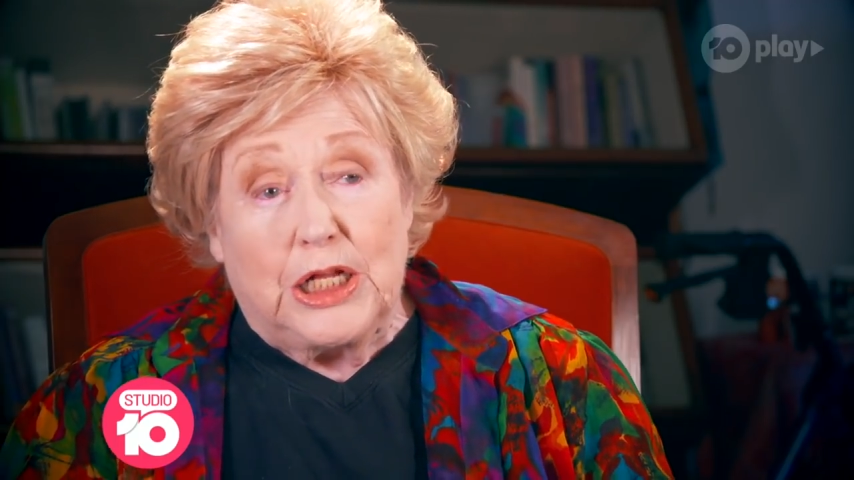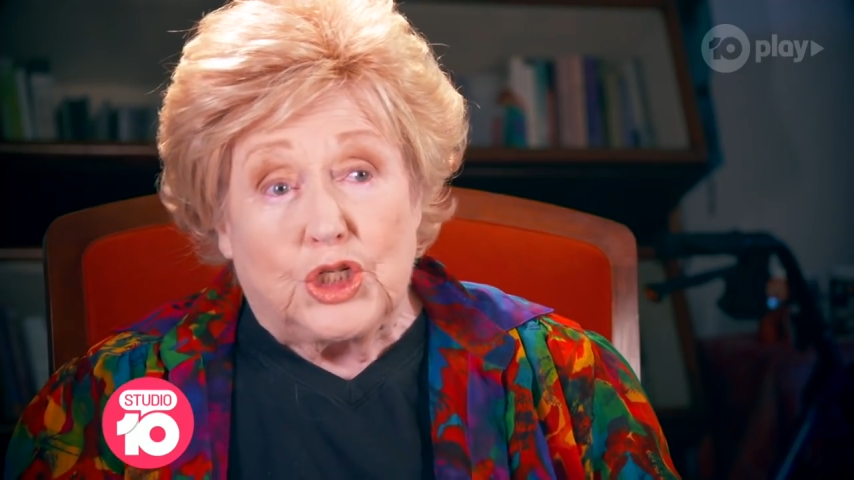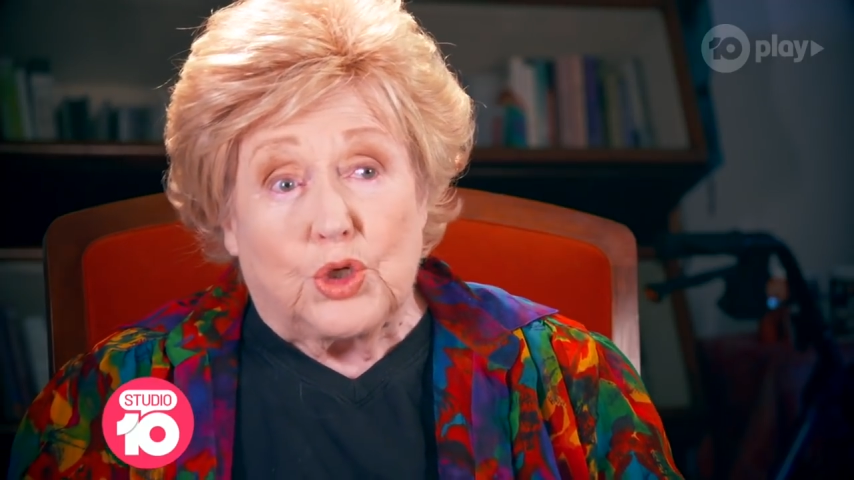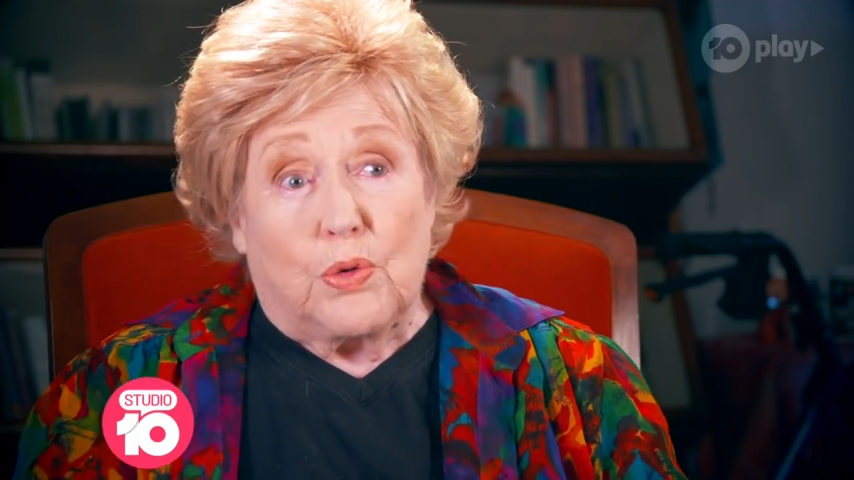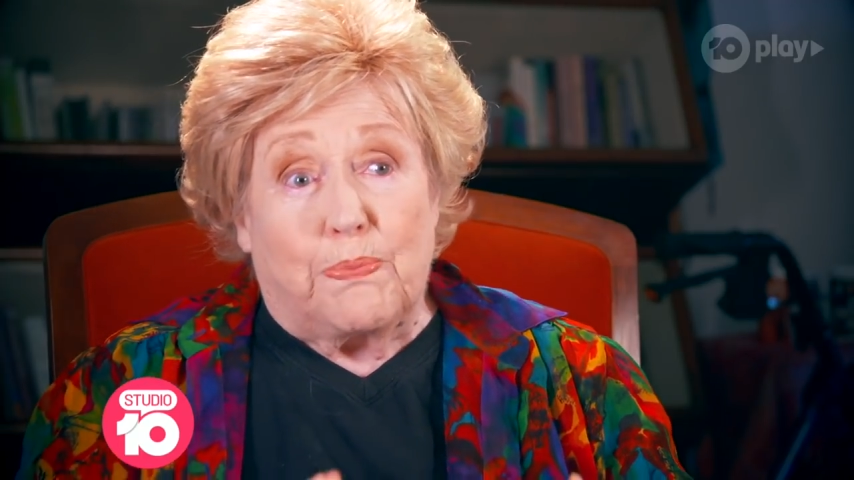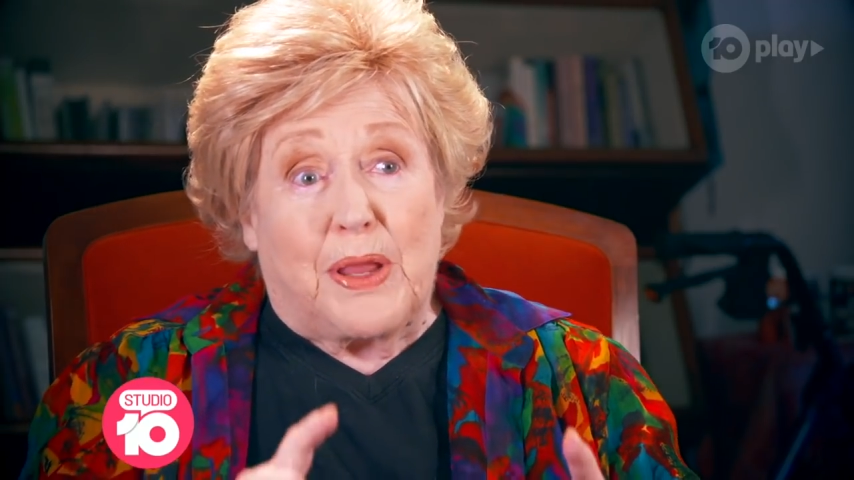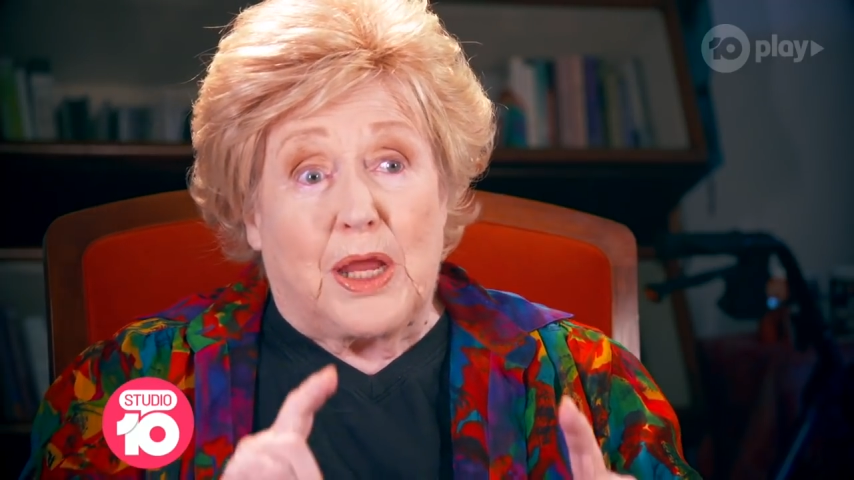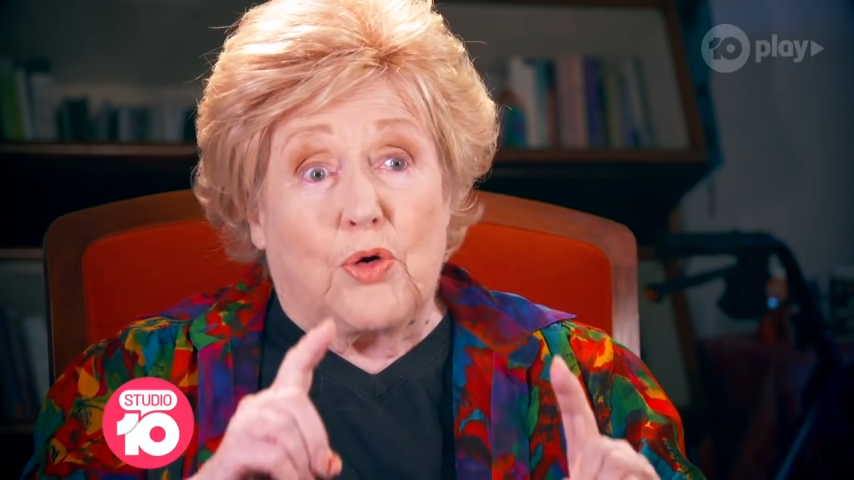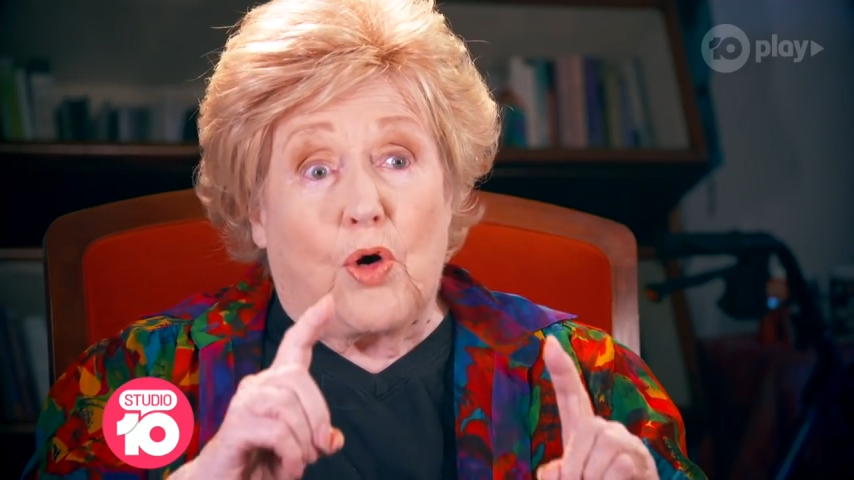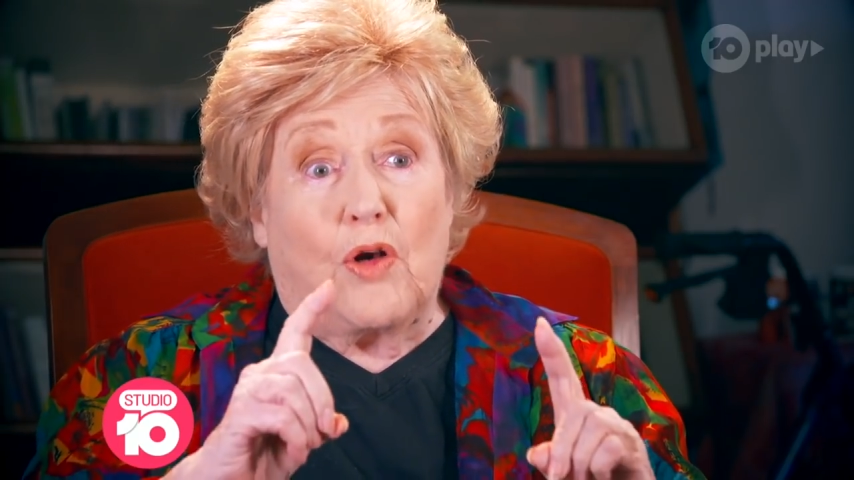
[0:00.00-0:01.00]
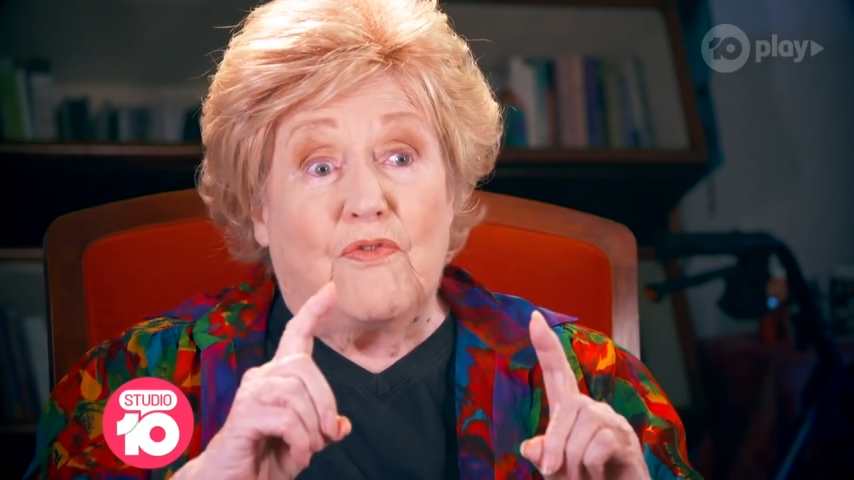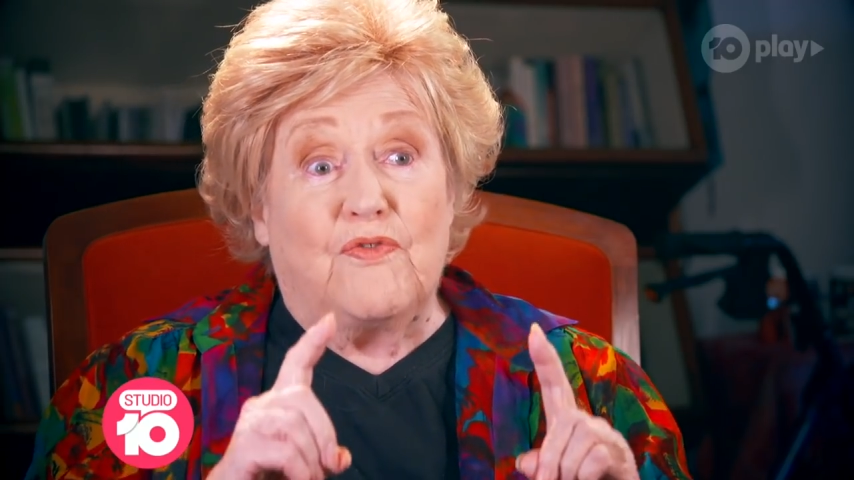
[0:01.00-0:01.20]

to appear on